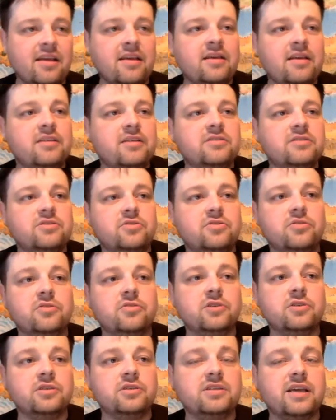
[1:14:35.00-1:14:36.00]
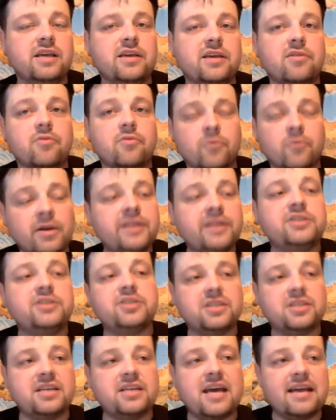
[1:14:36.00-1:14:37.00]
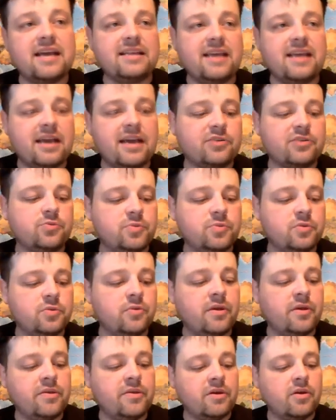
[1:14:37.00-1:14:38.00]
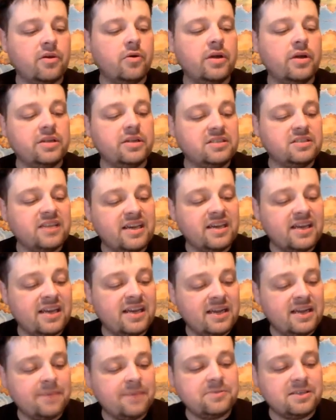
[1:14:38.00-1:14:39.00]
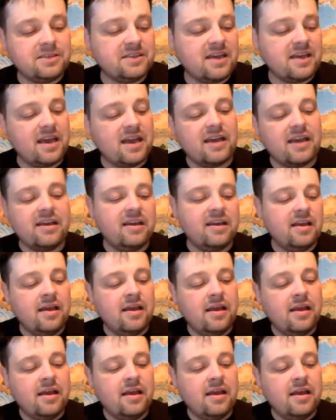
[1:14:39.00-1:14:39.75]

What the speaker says: so you could take ranged attack, the attribute, and then go ahead and take inept attack,